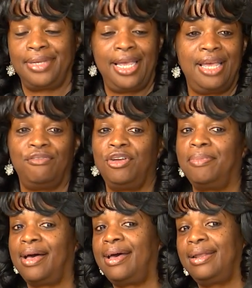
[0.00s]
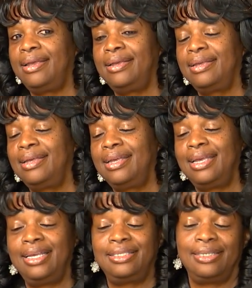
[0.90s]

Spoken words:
Everybody is